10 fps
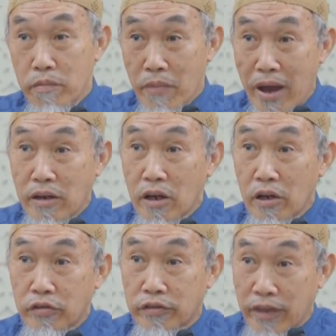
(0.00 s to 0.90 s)
remind
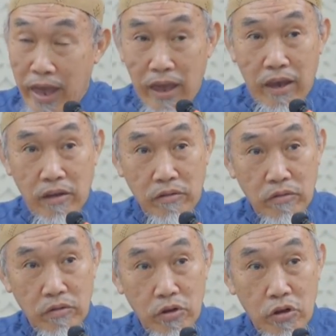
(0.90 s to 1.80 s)
us, say,
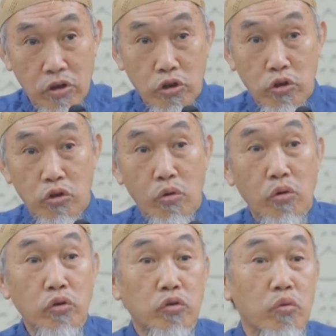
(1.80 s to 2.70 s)
to
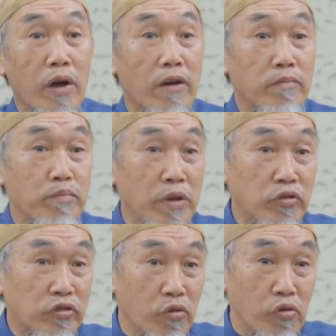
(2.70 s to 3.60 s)
those who have
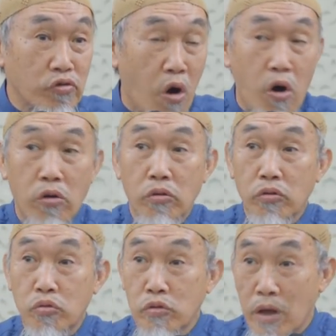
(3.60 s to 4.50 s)
been so
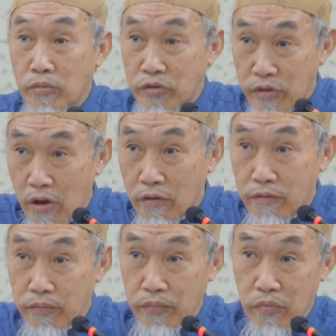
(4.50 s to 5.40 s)
wrong to themselves,